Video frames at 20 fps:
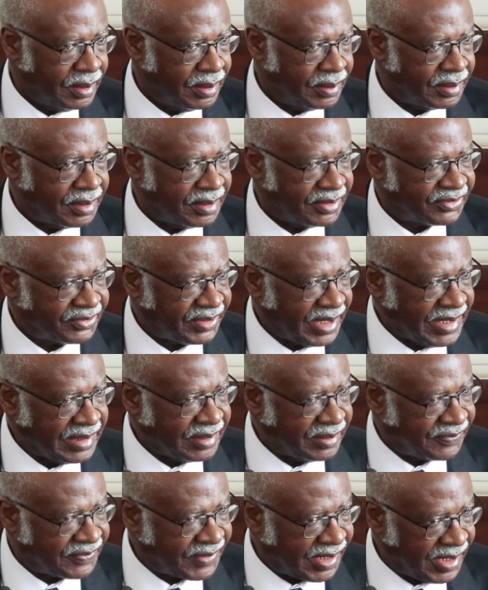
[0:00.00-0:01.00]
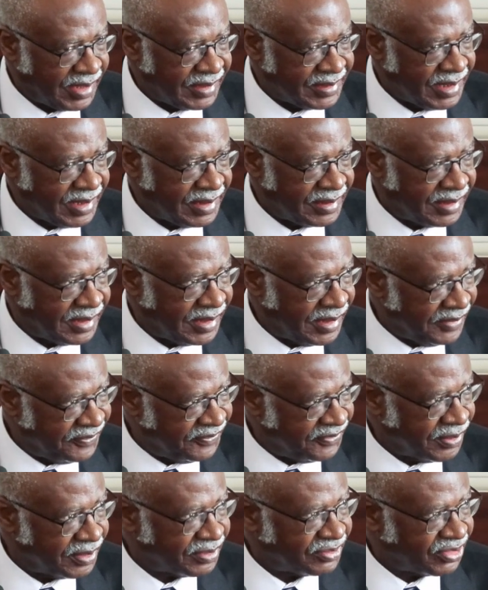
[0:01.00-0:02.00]
On the side of Kenya, the
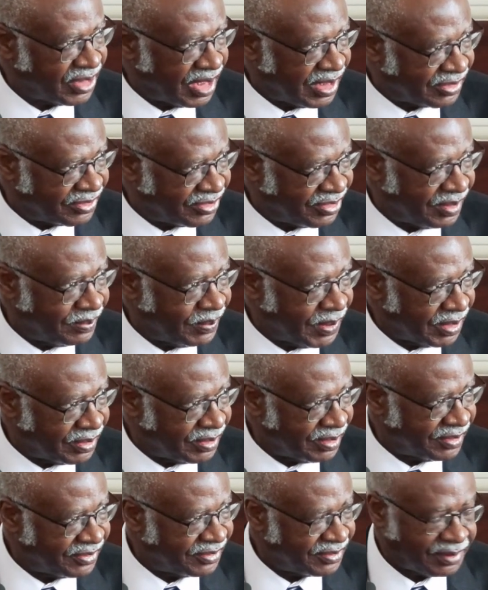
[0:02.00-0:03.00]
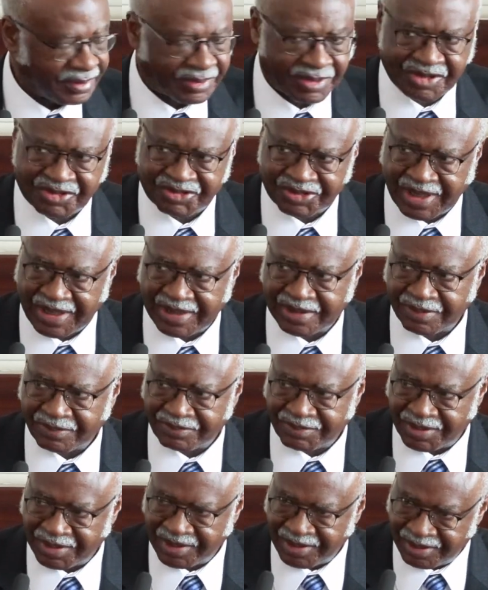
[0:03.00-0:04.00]
efforts are tremendous. On the side
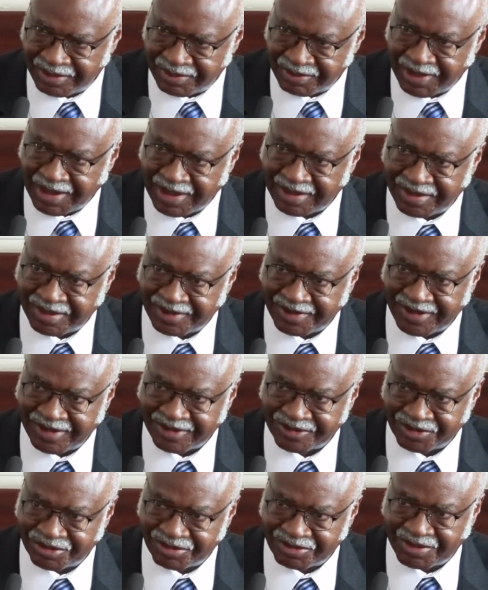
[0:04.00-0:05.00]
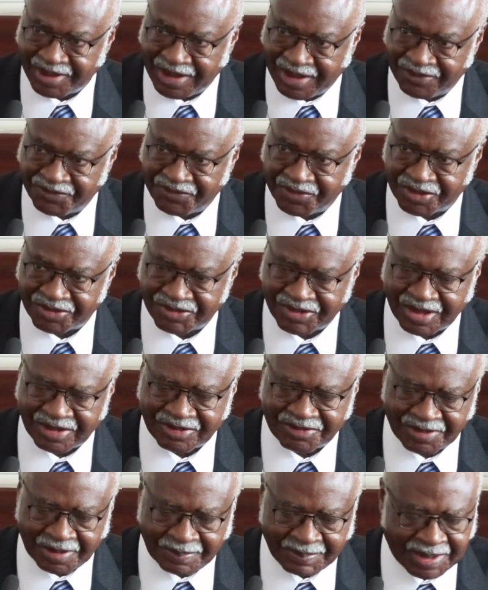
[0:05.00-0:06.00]
of the United Nations, the efforts are
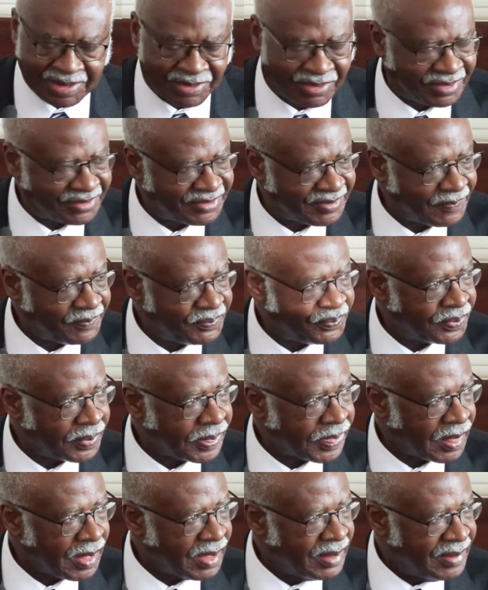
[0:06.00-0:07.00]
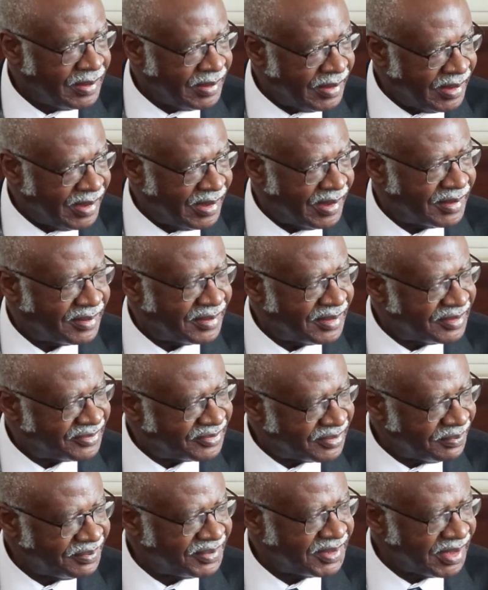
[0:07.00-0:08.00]
tremendous. And there's
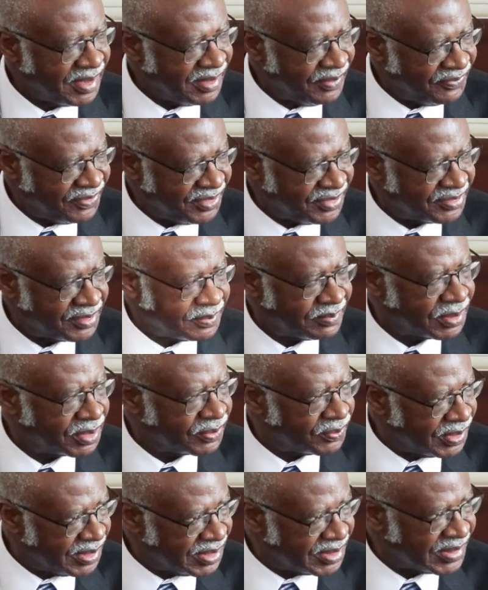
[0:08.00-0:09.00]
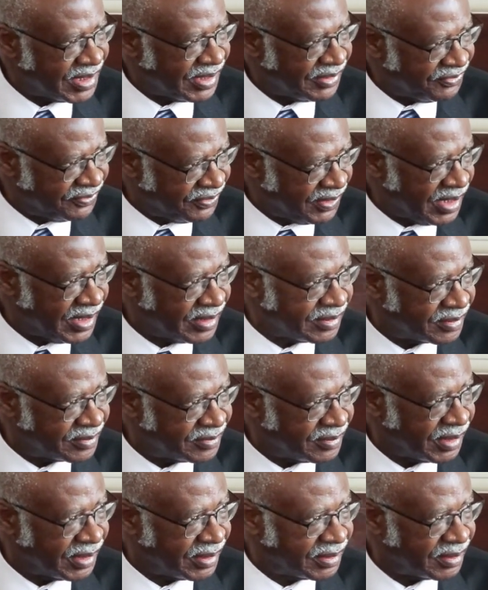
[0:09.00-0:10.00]
something invisible which I find
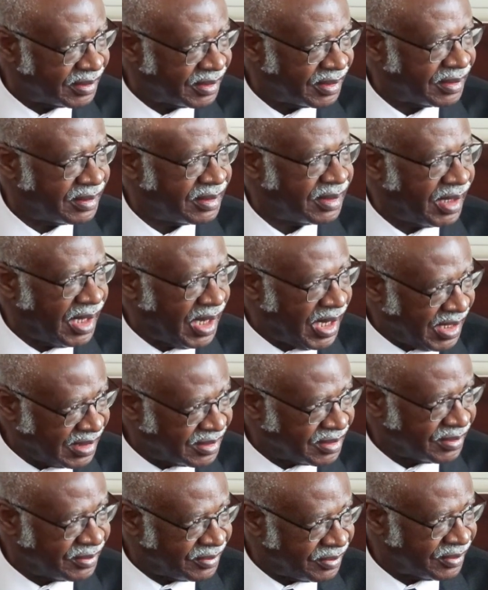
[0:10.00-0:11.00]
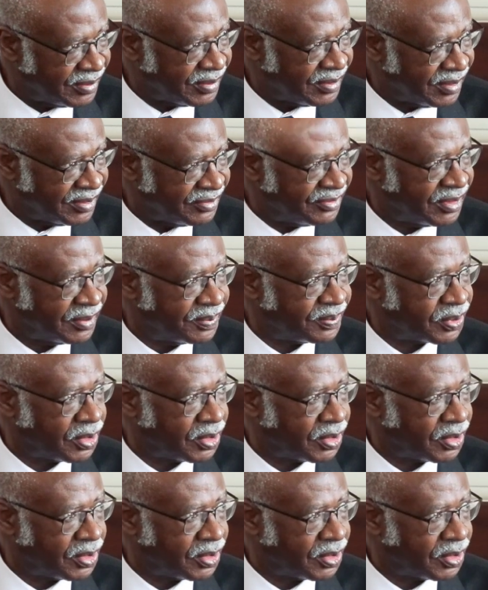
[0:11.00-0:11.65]
great here. The attitude is the